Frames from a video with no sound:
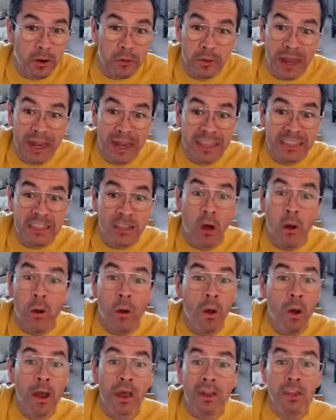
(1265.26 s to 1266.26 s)
you already,
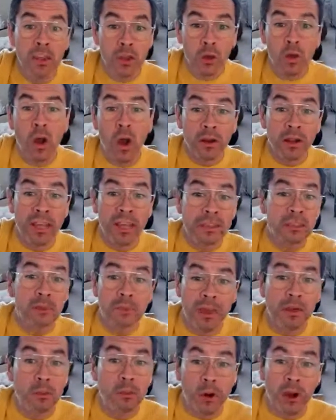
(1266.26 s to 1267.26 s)
so you don't need
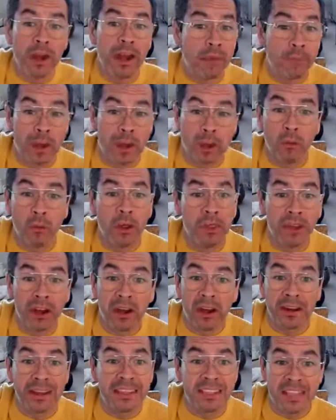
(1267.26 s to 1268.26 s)
to be worried about what
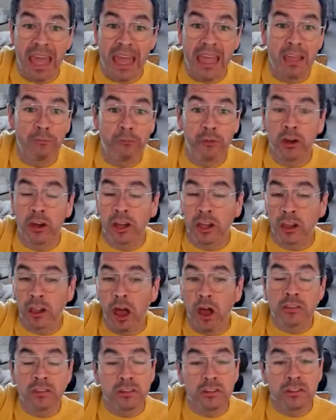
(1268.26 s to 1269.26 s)
they're going to say if you're
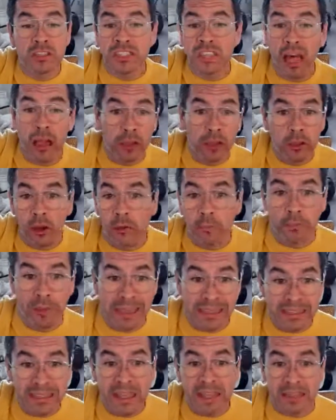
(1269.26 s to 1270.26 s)
close or sell your
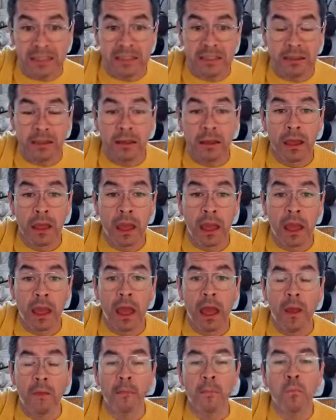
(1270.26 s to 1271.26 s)
business.
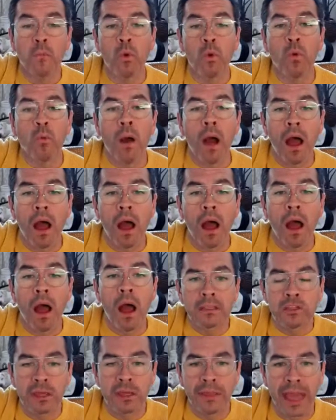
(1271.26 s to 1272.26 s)
Move on
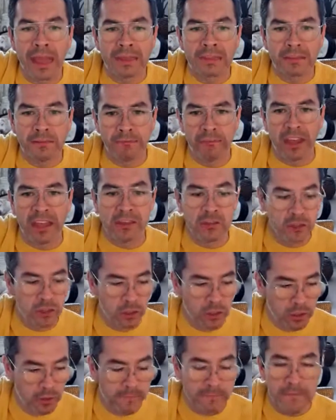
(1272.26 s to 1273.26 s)
to the next
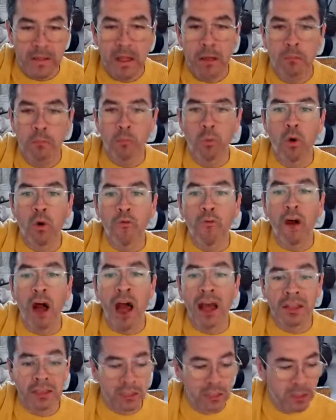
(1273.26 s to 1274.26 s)
venture. Move
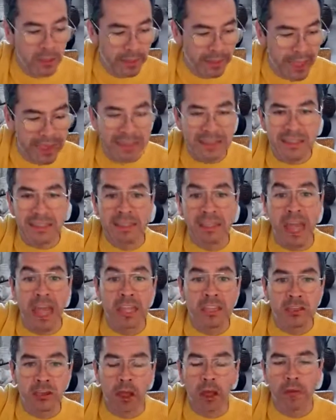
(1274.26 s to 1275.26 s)
on to the next
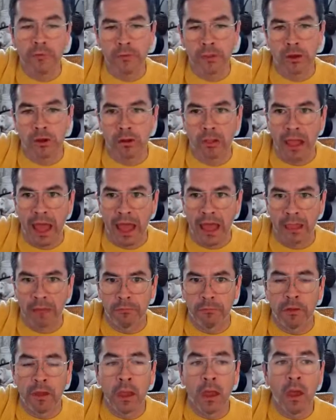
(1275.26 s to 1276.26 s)
stage of your
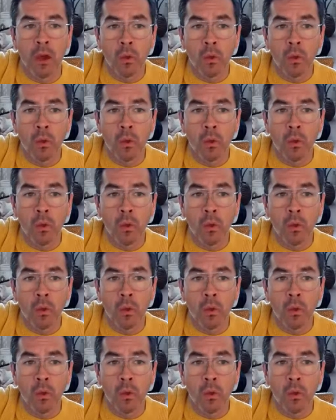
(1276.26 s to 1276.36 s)
life.